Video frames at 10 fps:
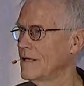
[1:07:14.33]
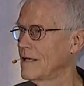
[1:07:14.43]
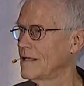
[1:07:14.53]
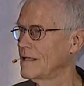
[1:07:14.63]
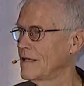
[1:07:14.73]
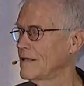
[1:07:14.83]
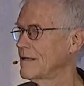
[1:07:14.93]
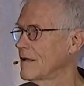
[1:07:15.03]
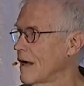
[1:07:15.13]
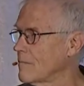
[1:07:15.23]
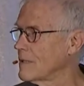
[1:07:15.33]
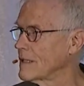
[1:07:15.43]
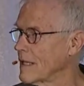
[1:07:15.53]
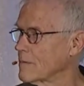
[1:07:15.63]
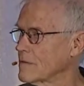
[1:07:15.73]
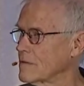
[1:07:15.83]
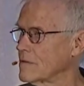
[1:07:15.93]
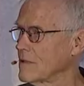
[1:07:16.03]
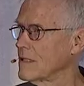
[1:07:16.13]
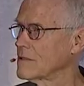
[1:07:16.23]
and, and then not being able
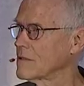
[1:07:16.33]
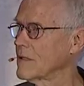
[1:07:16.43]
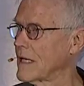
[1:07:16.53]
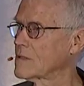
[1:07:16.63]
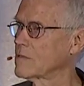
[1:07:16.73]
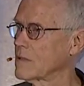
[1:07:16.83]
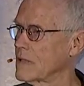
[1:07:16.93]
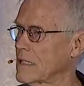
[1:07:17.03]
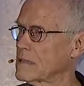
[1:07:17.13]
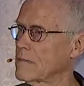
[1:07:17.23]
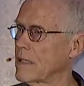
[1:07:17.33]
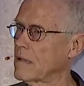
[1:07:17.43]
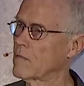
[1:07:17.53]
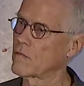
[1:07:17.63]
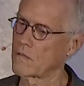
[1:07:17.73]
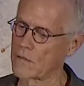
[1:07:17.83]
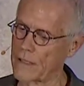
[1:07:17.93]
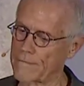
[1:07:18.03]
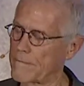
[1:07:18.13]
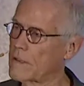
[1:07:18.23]
to. And so that's what that's about. So
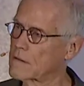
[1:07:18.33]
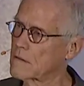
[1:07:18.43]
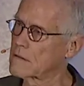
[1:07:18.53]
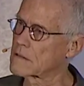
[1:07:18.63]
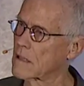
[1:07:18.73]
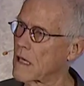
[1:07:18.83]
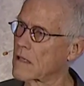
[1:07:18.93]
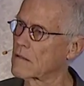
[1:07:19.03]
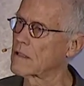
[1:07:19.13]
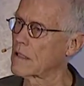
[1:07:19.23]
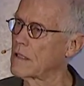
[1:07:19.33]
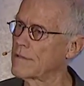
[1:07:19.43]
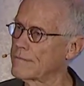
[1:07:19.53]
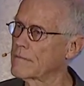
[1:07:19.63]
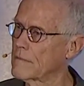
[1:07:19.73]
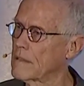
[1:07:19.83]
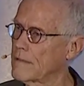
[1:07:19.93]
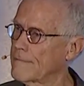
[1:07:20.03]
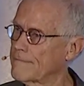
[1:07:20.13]
yeah, there's a lot going on. Yeah.